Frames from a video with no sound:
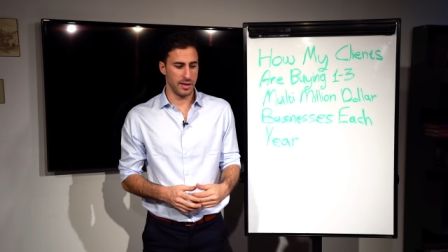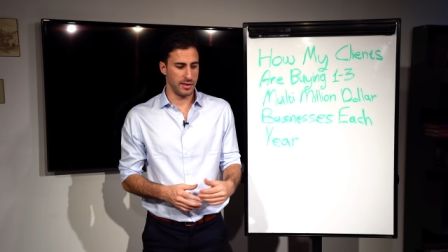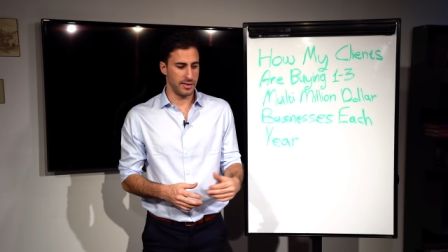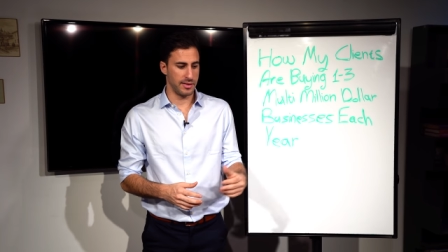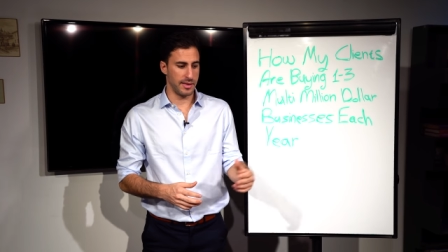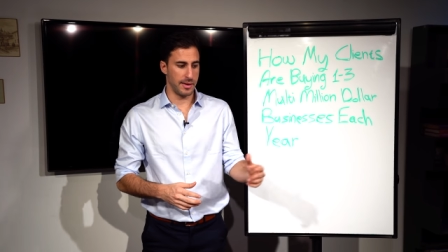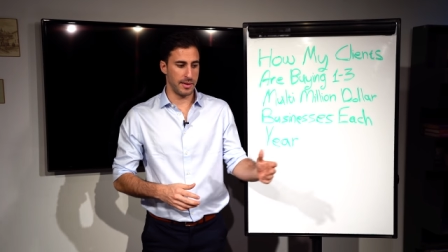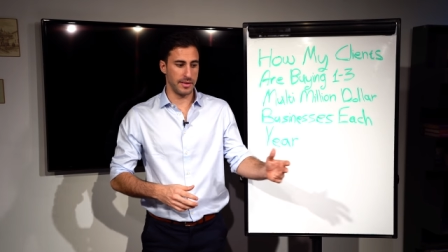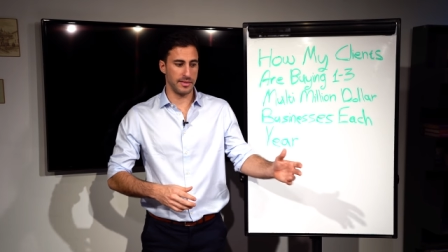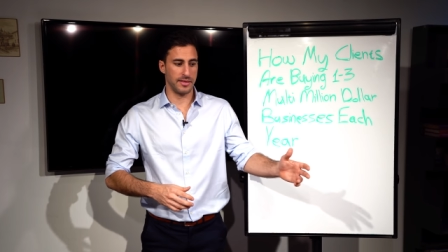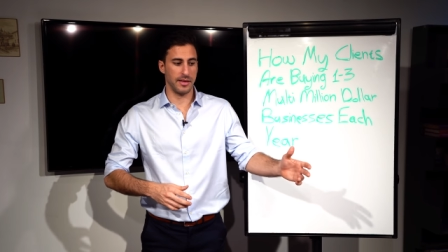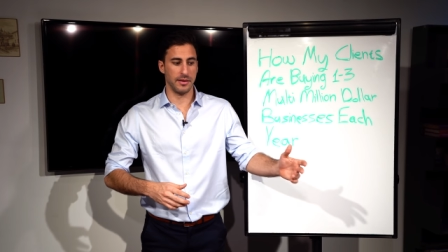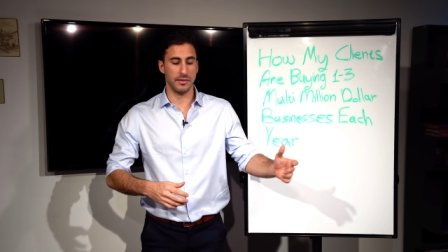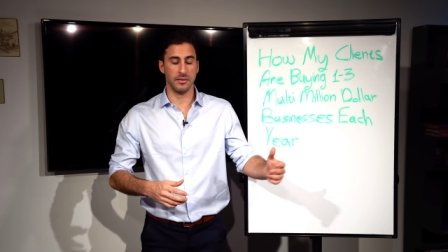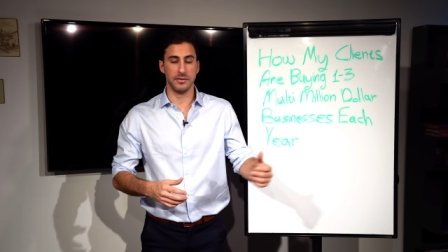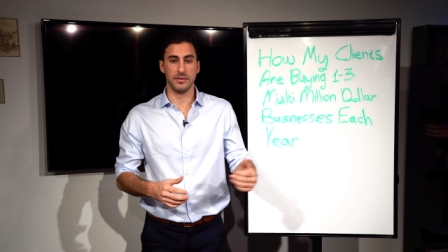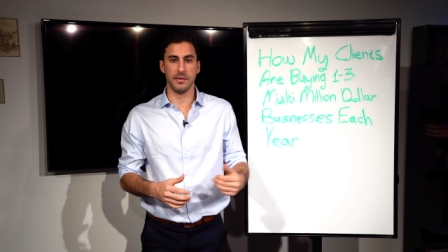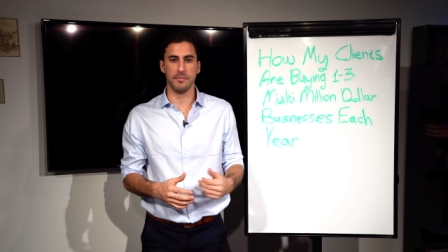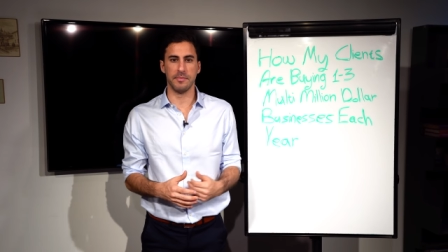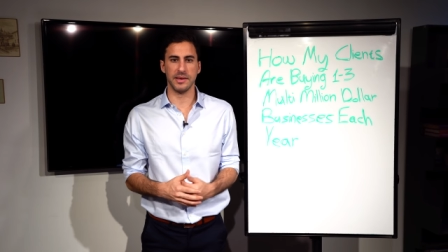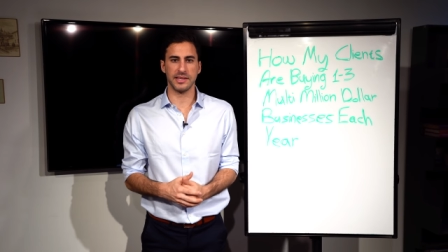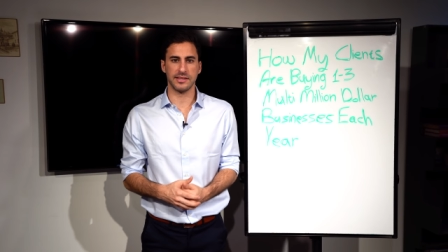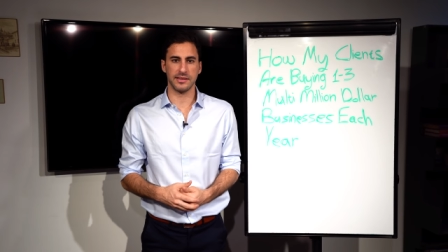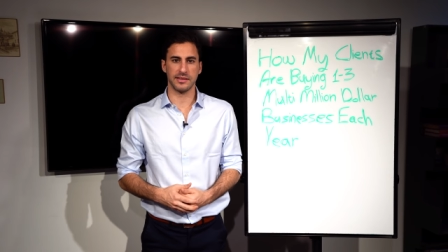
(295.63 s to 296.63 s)
the, the,
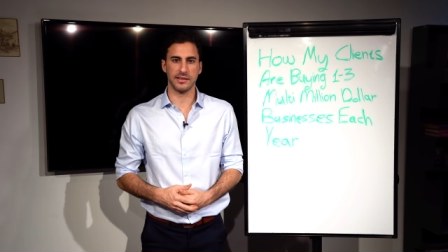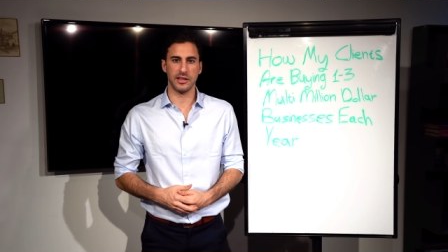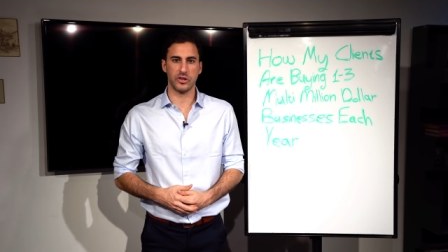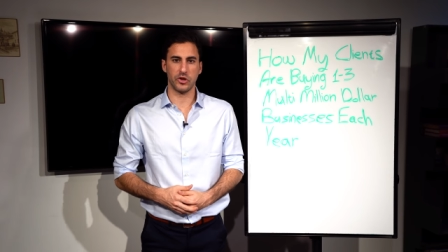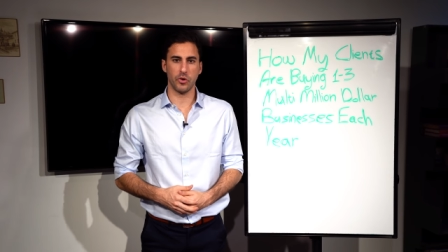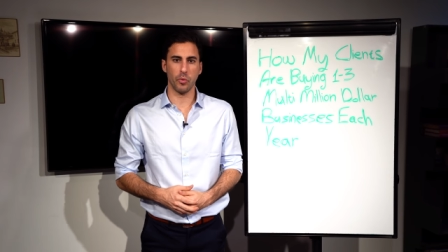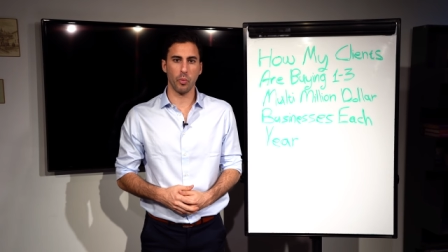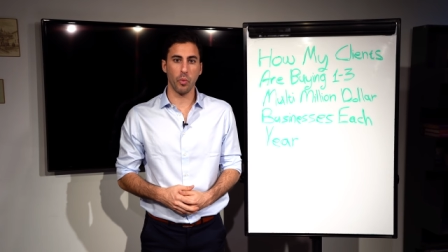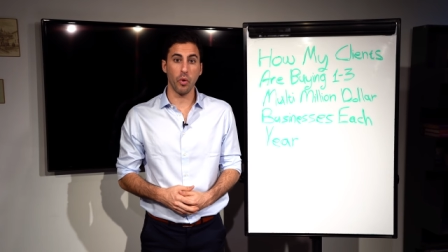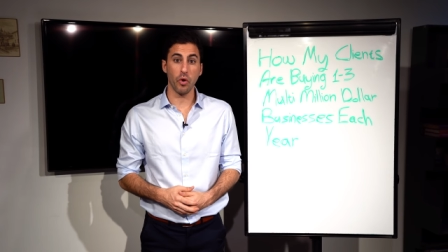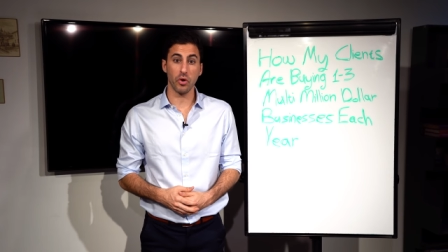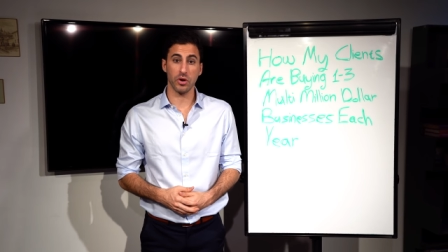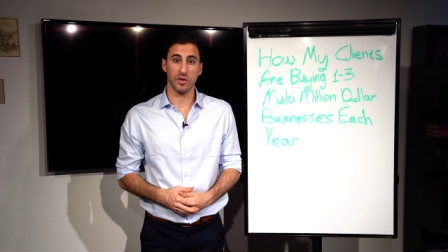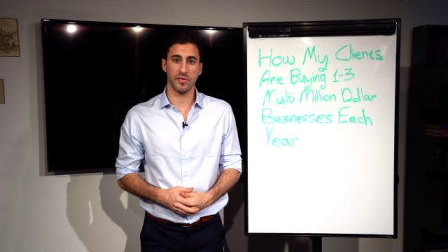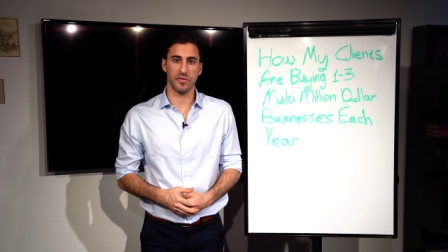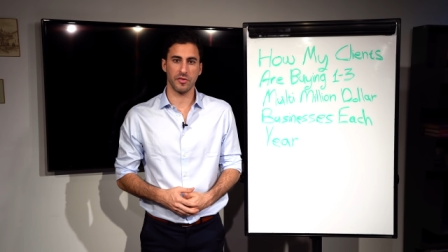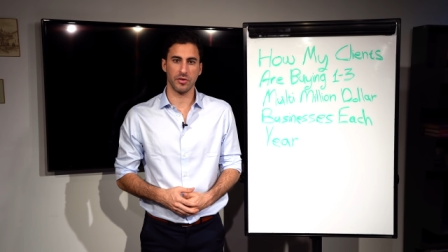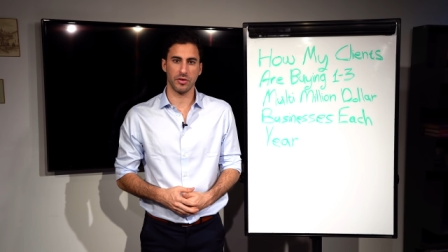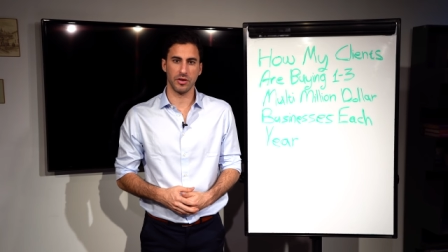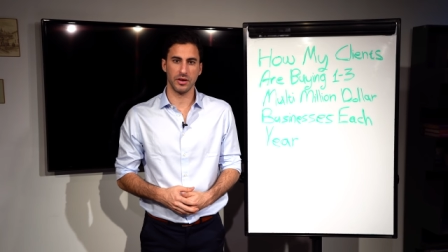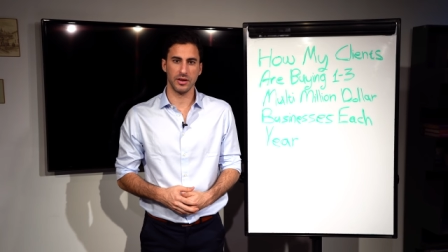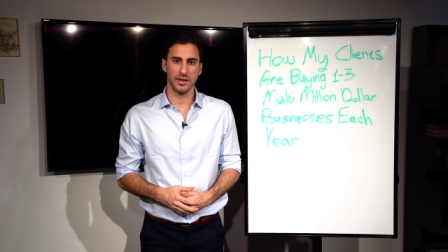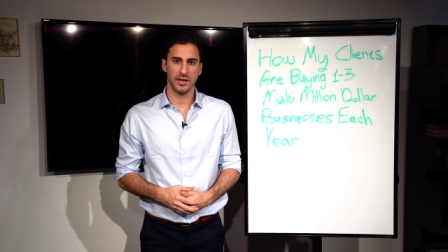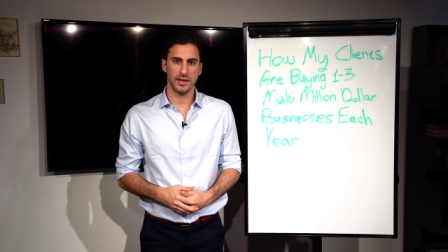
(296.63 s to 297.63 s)
the business that you work
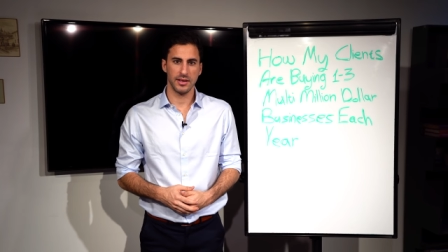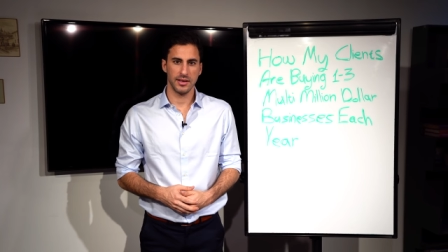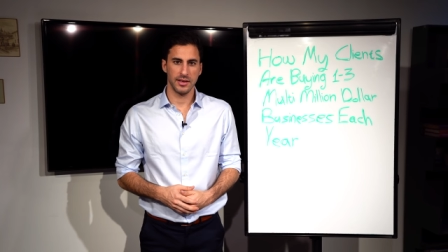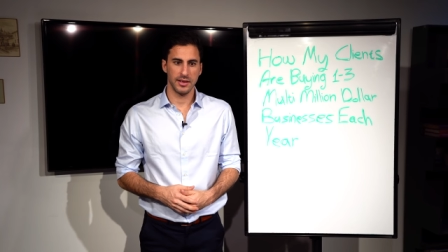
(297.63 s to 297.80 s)
for,